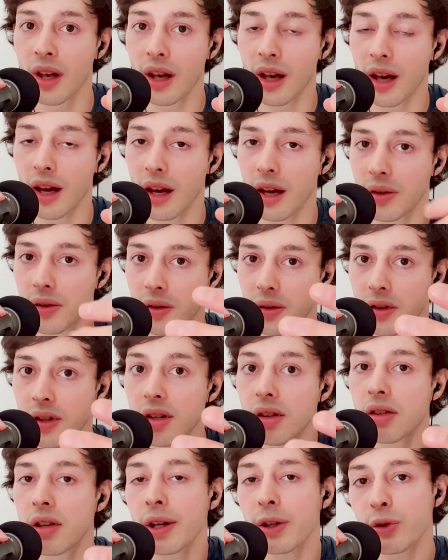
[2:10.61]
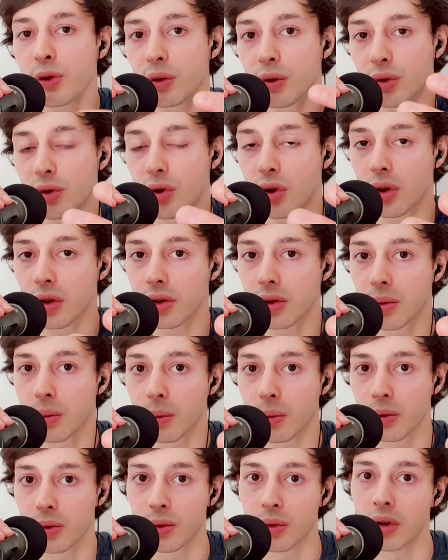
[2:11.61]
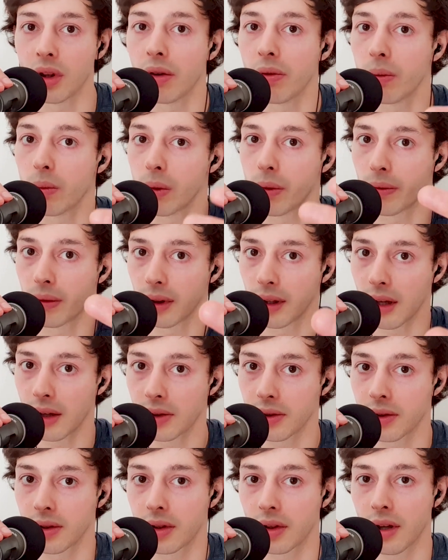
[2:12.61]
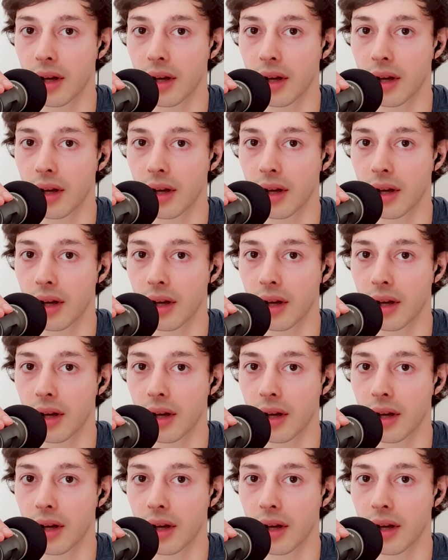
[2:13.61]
and the intentional choice to live with less